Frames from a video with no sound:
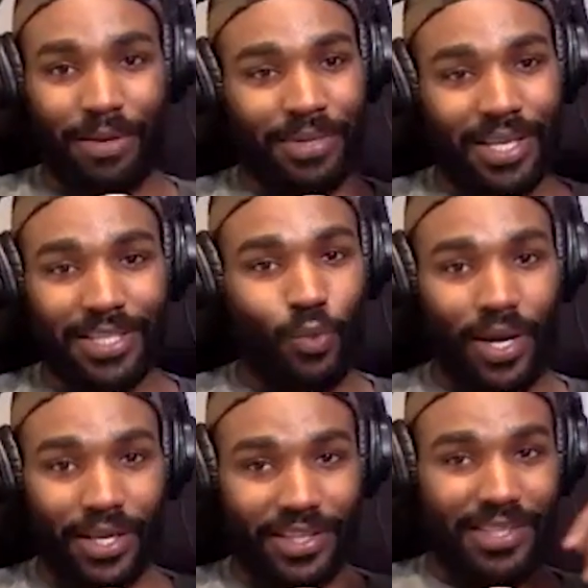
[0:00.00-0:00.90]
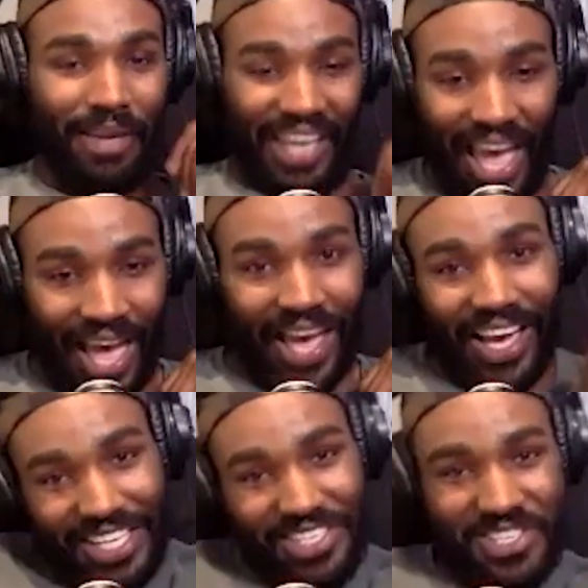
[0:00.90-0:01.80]
I'd be like 20. They're like, ah
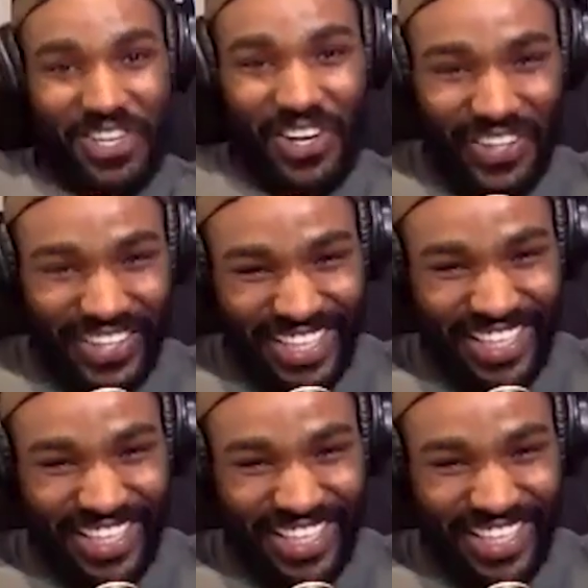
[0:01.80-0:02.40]
Rashuk.